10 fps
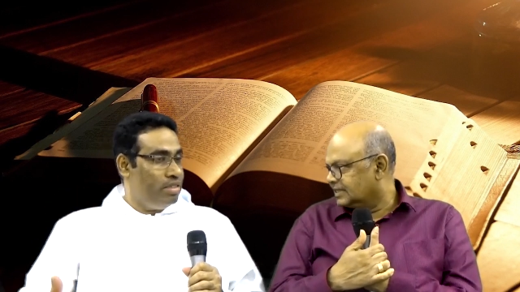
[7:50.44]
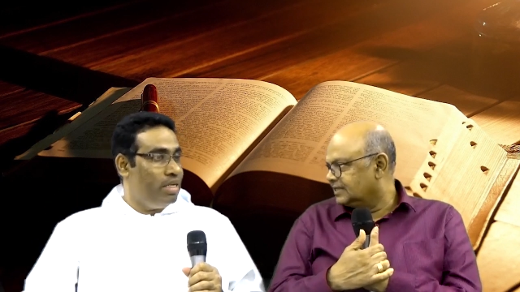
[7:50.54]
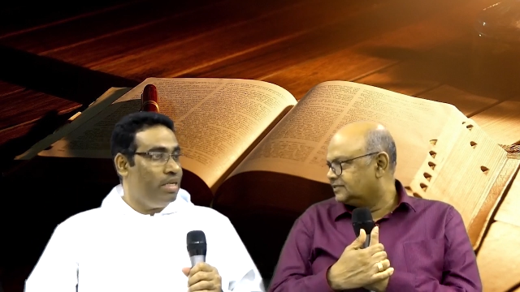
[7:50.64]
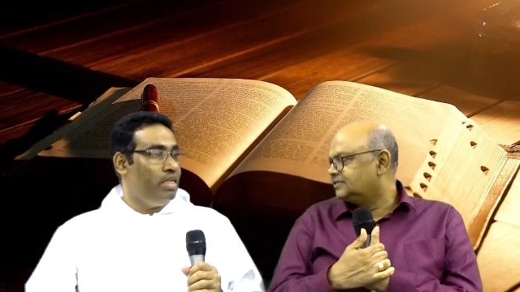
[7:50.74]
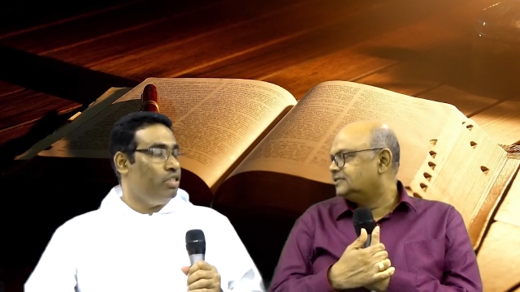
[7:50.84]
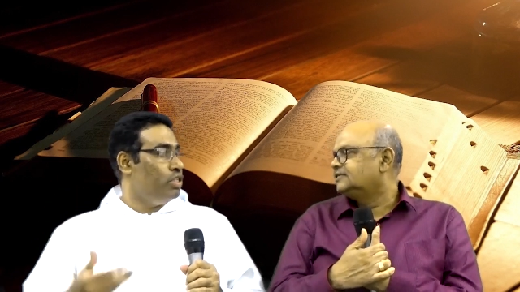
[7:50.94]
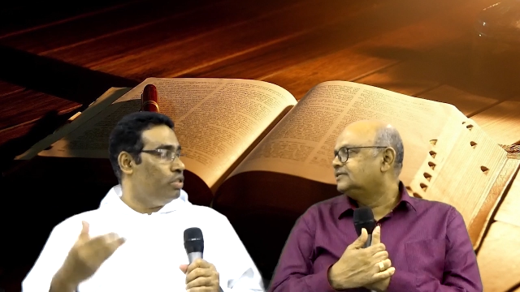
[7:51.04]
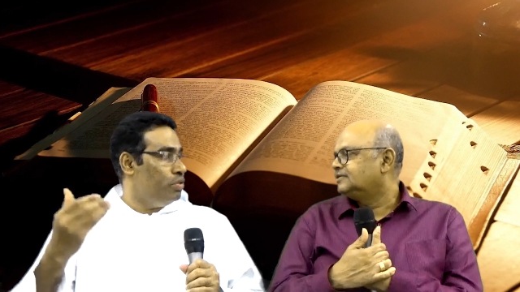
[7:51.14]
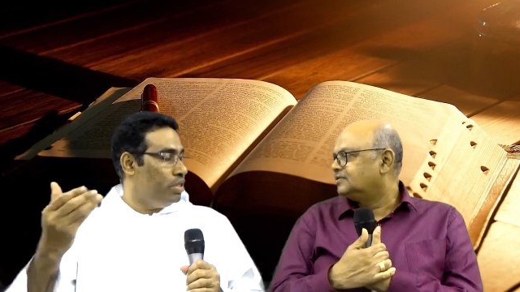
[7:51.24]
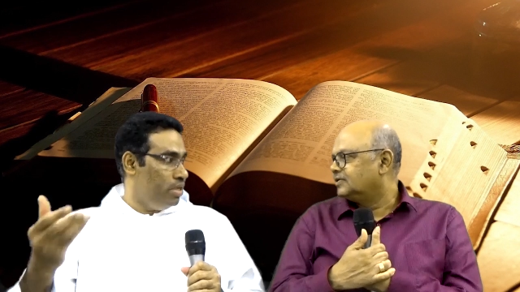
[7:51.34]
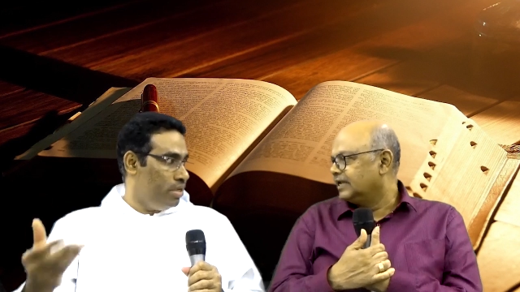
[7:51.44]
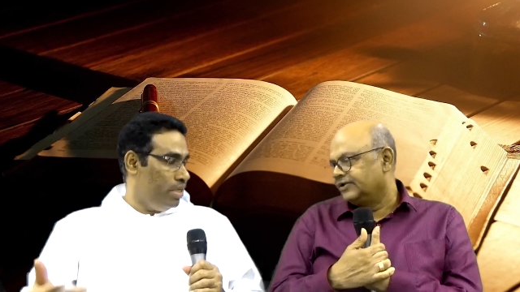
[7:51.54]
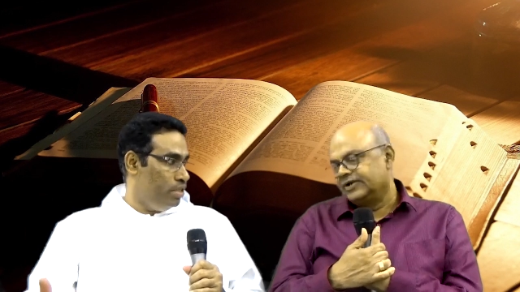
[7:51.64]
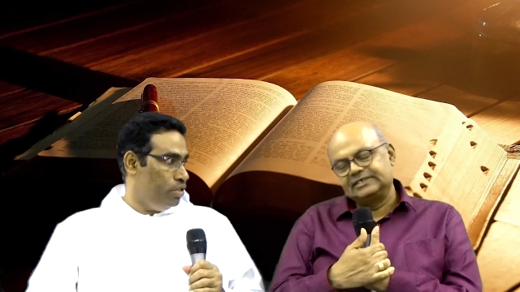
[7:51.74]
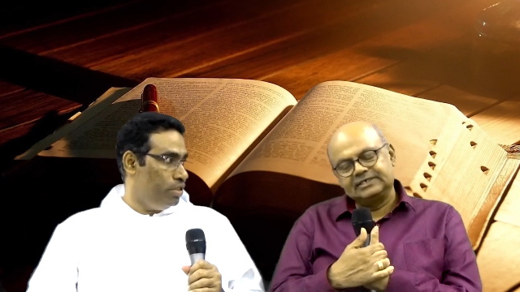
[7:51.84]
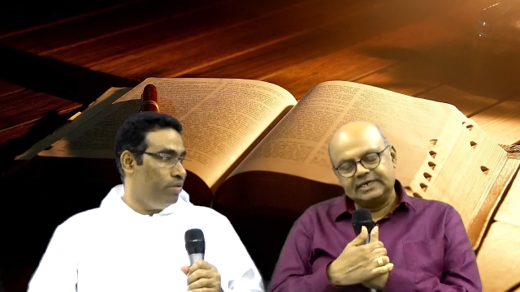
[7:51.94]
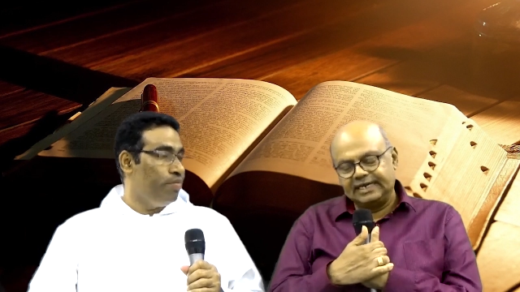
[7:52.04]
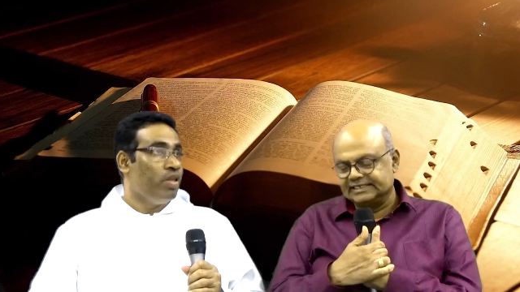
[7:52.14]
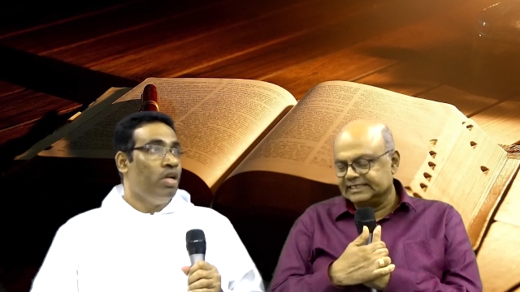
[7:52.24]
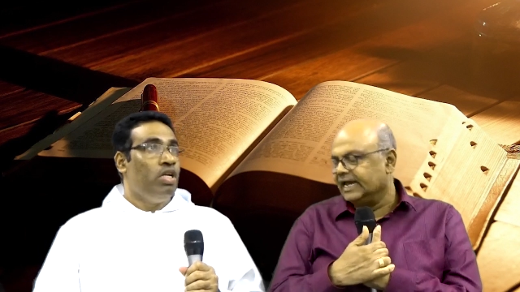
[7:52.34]
Speaker 1: generation to generation.
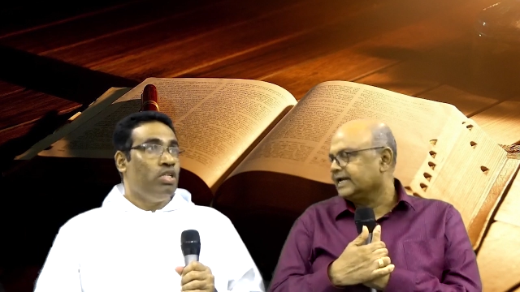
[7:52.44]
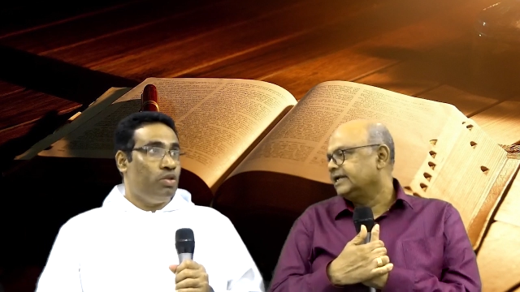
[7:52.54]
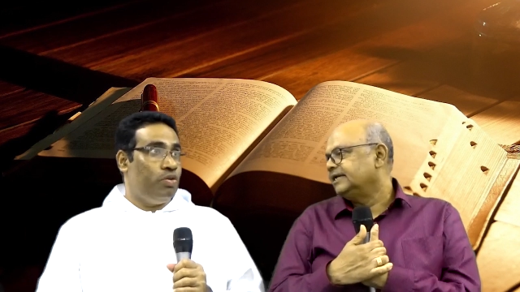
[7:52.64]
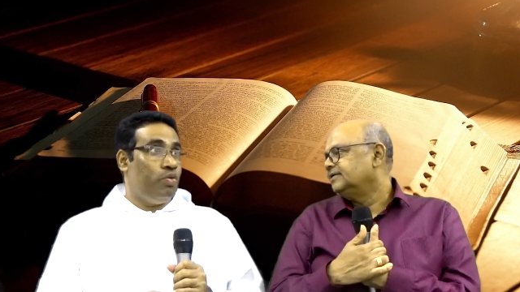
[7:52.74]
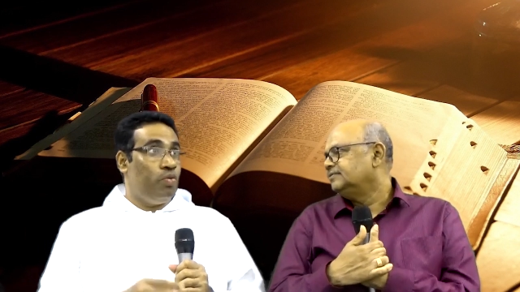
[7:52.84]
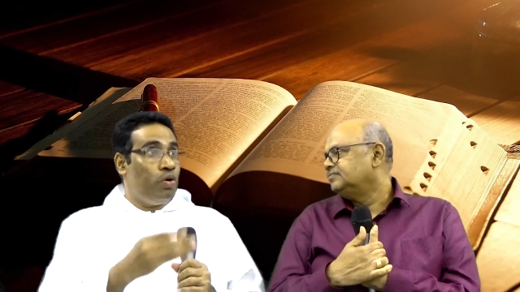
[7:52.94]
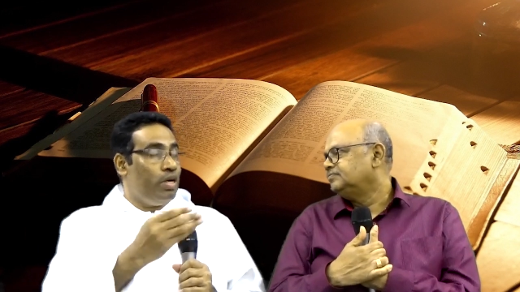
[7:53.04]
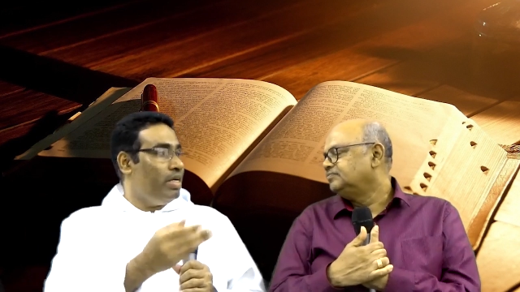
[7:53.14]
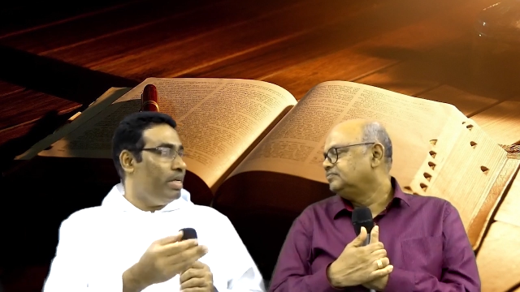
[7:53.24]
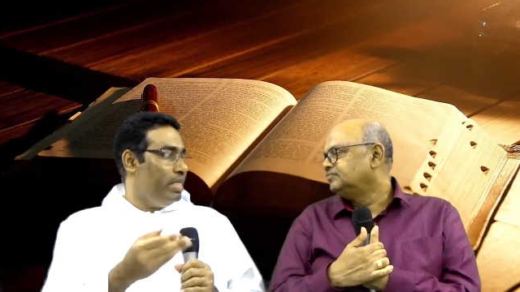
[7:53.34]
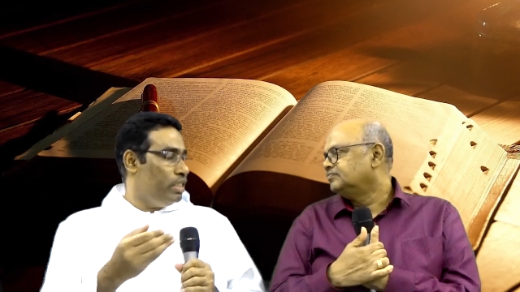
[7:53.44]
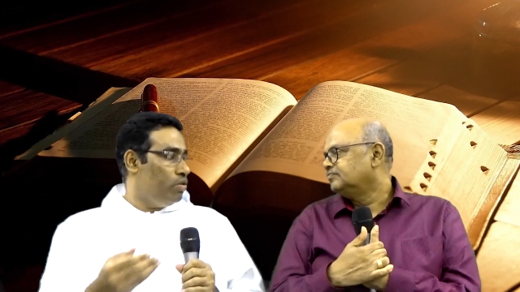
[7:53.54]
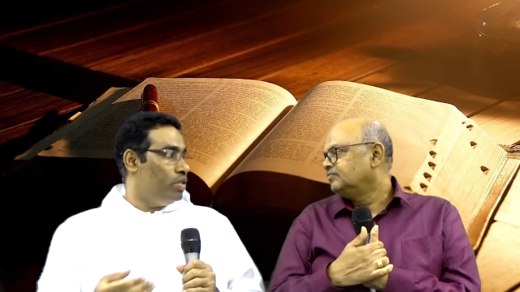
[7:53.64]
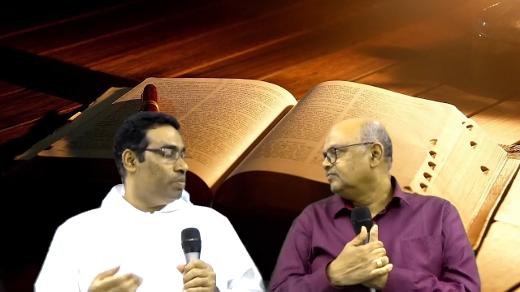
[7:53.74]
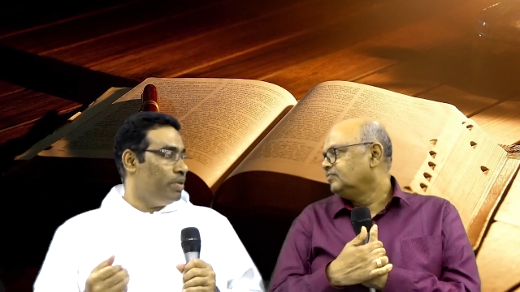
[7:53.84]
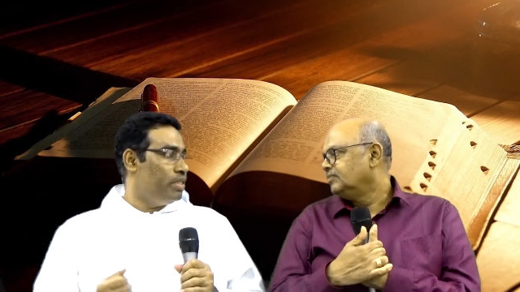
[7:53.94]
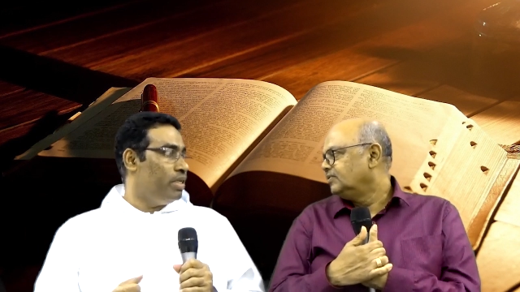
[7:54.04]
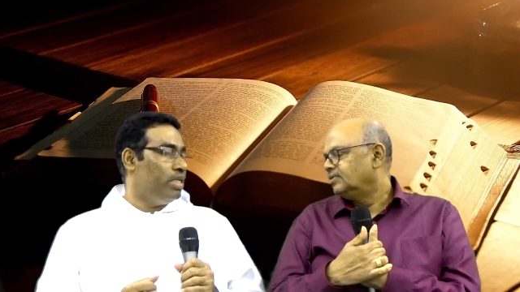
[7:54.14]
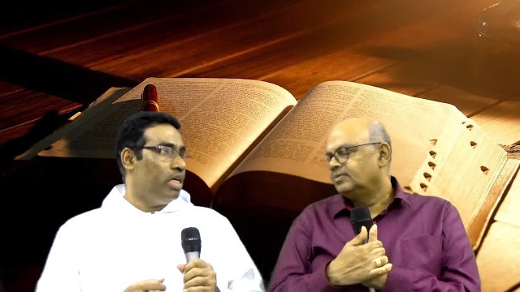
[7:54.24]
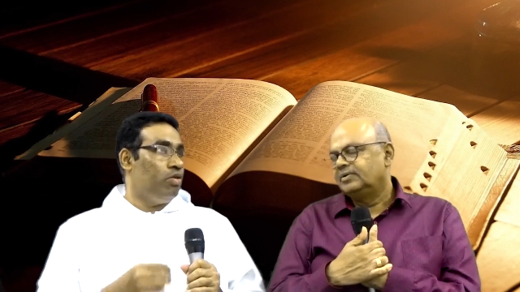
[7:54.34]
Exactly. So oral tradition was
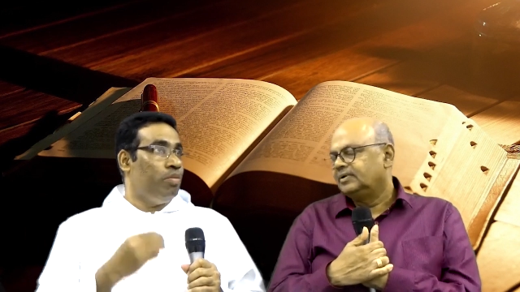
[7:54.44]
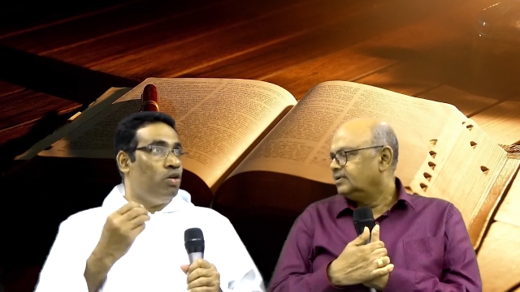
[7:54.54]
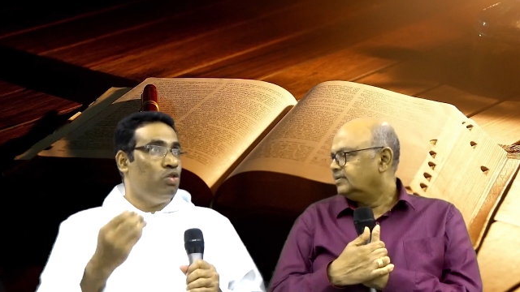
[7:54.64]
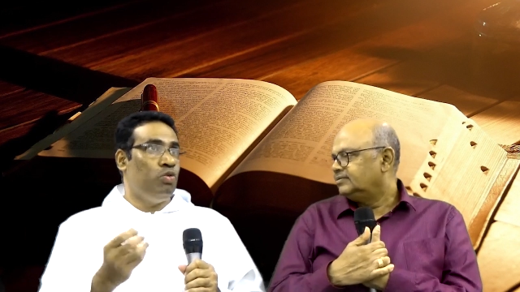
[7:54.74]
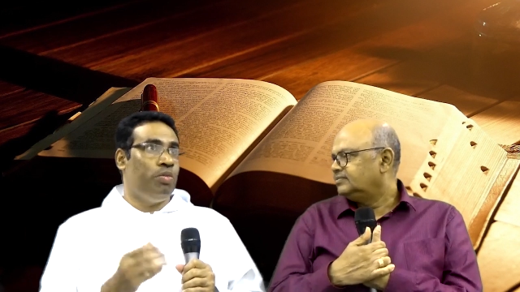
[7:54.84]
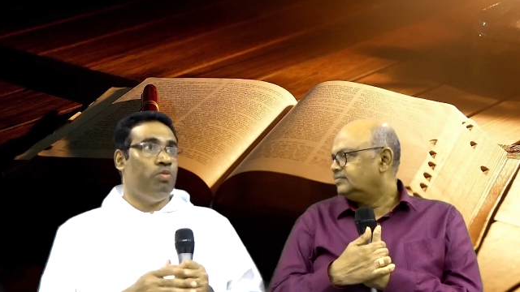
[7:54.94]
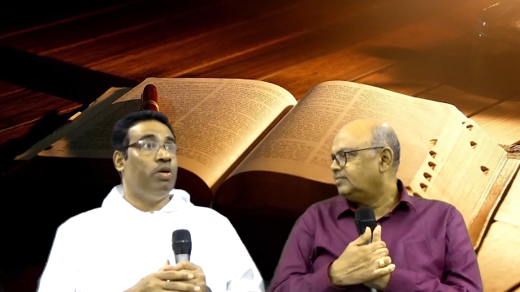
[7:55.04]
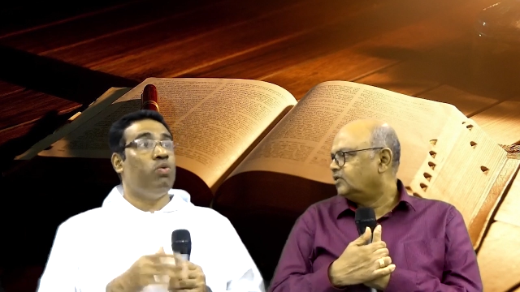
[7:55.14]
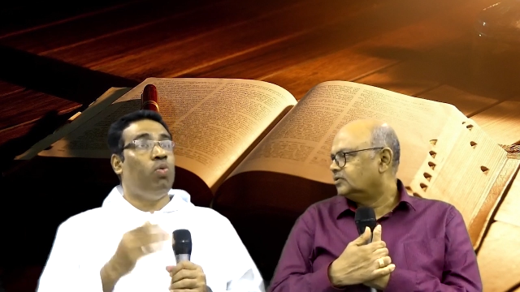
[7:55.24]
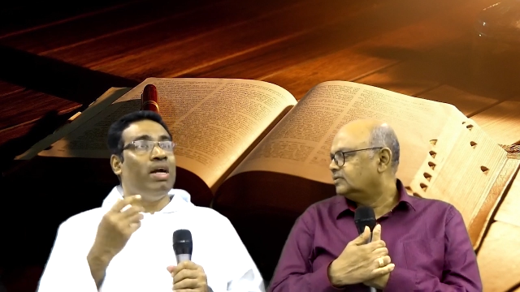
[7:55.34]
preserved that way, mouth to mouth. But oh.